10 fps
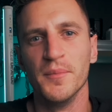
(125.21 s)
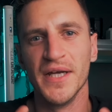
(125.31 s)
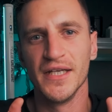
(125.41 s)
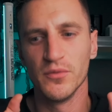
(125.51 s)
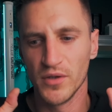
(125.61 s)

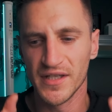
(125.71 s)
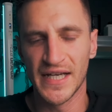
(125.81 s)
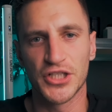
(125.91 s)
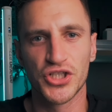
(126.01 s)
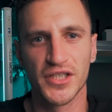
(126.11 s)
me with an
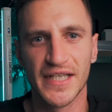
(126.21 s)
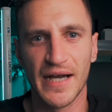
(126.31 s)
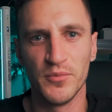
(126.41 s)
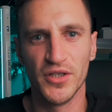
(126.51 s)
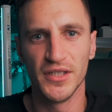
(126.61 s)
action
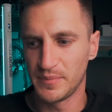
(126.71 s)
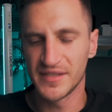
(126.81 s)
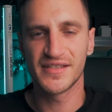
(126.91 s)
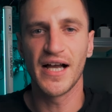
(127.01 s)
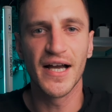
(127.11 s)
camera,
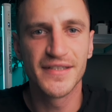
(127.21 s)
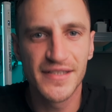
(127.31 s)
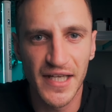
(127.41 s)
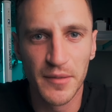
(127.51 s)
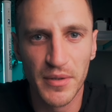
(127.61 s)
besides
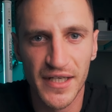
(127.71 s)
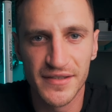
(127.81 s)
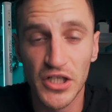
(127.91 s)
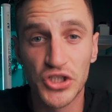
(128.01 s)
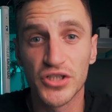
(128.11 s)

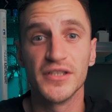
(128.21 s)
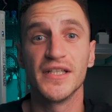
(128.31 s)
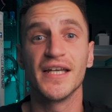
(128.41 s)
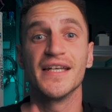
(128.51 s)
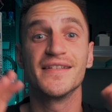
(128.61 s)
stabilisation,
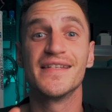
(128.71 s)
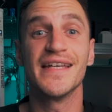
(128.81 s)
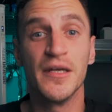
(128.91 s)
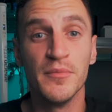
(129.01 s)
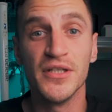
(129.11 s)
is the
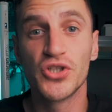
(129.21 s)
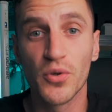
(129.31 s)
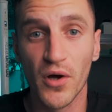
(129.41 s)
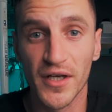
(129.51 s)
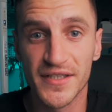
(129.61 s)
image
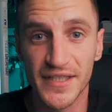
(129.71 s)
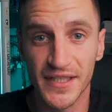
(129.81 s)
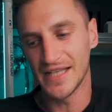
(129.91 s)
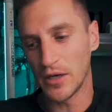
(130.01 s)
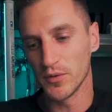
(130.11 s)
quality.
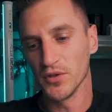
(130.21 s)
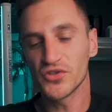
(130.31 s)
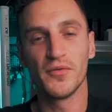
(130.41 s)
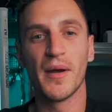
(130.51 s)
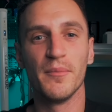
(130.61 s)
Now we must
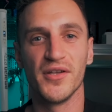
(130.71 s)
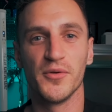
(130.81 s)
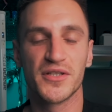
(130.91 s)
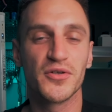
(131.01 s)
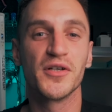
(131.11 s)
remember that
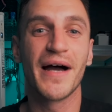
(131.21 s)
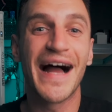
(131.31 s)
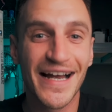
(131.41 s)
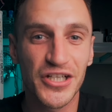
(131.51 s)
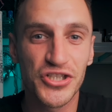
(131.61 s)
we're talking about
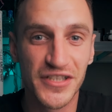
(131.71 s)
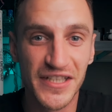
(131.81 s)
action